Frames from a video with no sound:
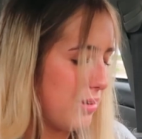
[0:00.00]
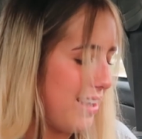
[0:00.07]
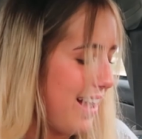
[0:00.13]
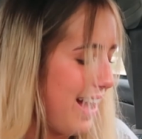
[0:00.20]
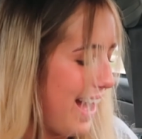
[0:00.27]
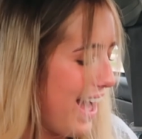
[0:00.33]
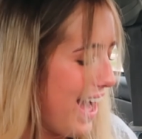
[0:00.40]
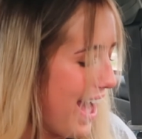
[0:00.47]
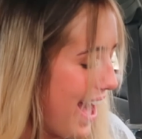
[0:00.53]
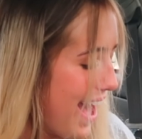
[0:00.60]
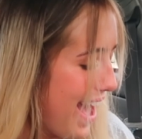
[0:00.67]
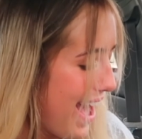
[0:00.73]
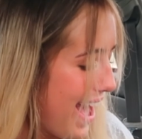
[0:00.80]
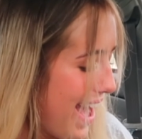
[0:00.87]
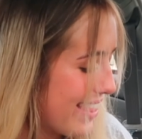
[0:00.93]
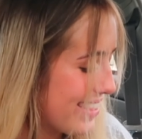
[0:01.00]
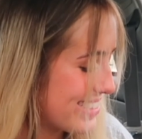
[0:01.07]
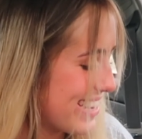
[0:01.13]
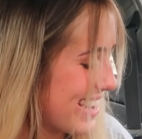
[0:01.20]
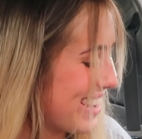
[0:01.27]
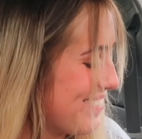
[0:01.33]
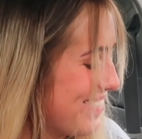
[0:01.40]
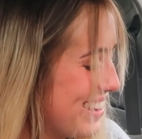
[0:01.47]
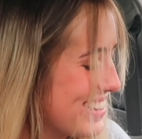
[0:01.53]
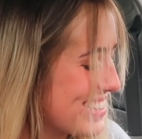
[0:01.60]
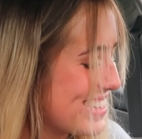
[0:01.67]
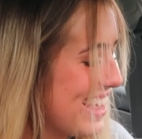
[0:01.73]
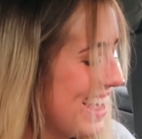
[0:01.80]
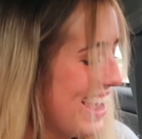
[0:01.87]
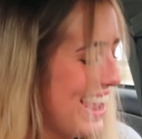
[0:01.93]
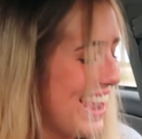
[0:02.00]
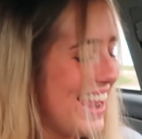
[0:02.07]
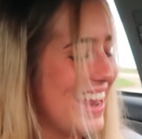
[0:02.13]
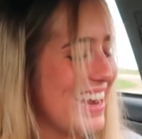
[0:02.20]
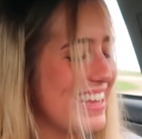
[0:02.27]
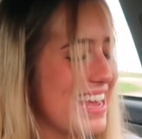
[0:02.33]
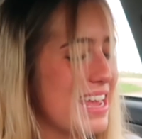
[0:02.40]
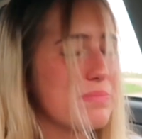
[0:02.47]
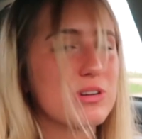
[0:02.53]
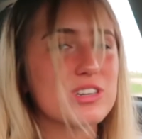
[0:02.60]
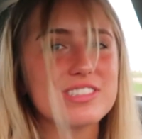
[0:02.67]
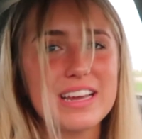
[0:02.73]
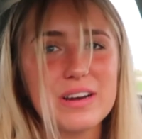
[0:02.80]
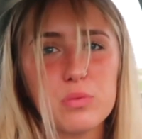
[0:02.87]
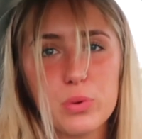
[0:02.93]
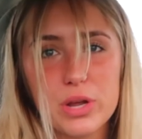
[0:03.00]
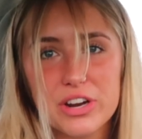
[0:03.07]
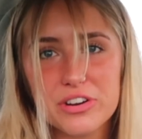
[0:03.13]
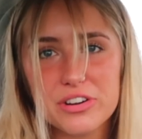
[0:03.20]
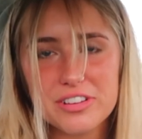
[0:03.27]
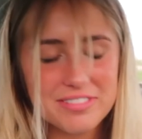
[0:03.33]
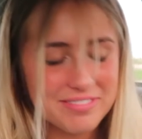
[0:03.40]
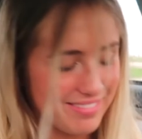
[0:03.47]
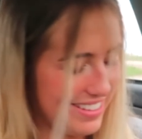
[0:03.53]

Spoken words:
The second one is 88% weird.